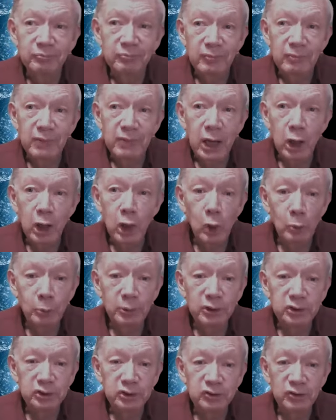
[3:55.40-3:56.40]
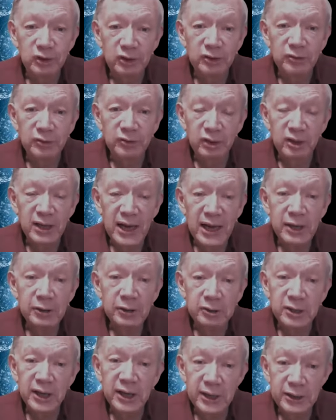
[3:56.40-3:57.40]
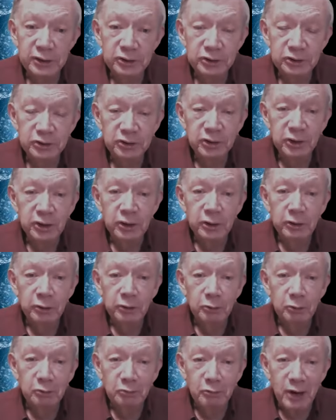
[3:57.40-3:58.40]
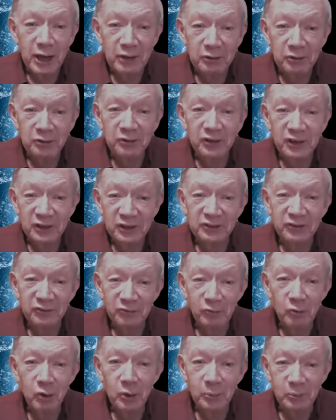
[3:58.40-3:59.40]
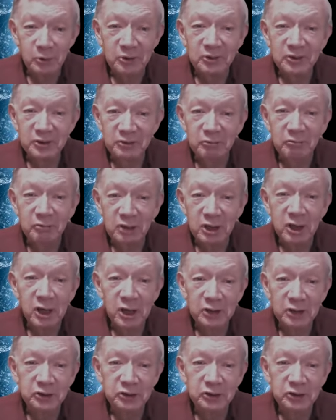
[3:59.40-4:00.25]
I hope it's the latter case rather than the former in regard